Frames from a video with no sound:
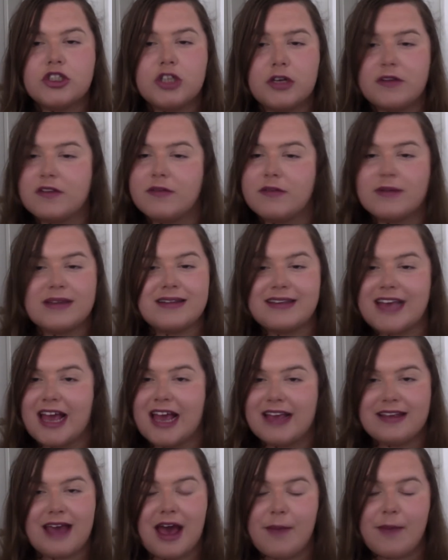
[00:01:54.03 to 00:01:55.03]
something to
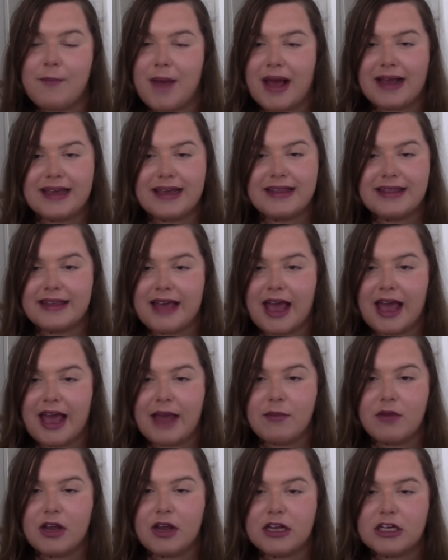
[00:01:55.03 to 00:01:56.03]
get your head back in the game,
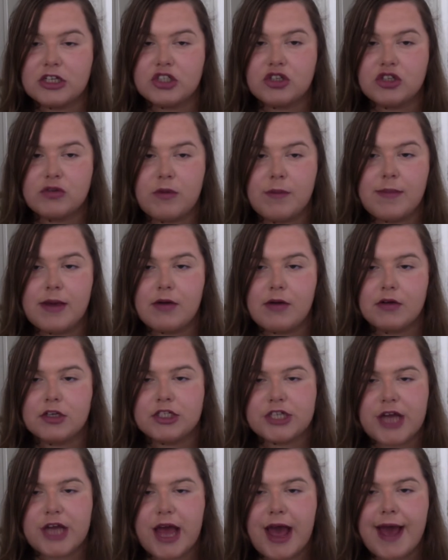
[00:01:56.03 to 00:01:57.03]
like do a mirror
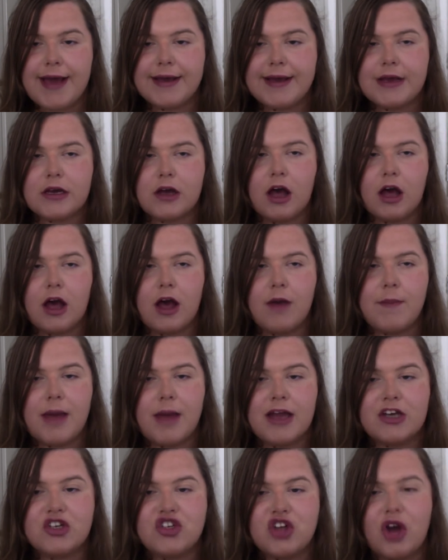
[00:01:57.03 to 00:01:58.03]
check,
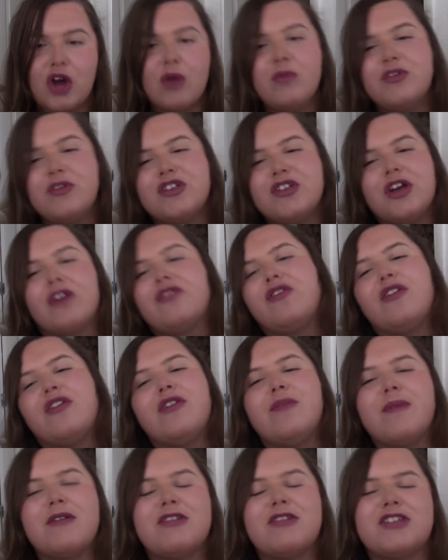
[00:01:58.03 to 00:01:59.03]
and don't just do
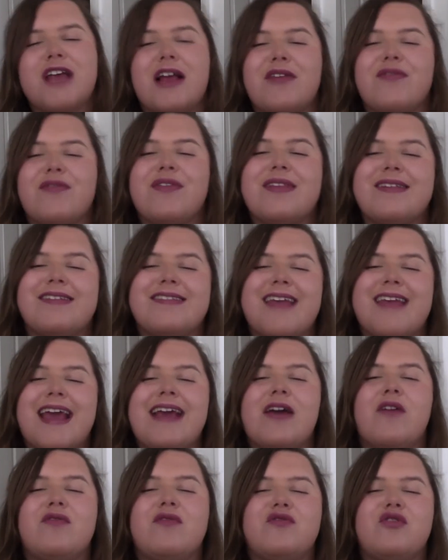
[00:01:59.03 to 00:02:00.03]
the mirror checks for the
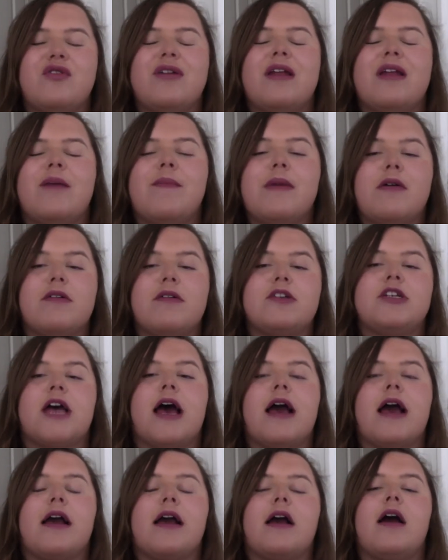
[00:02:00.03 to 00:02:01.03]
sake of doing a mirror
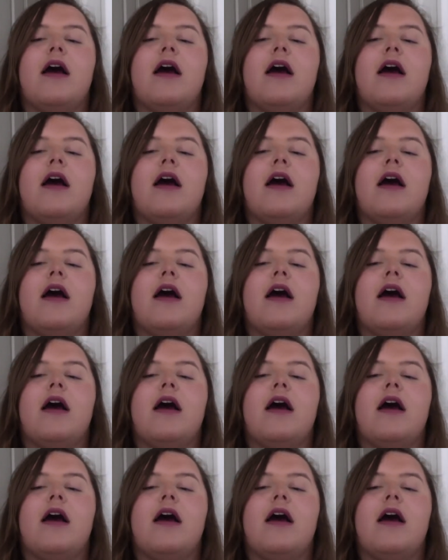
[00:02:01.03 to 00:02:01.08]
check.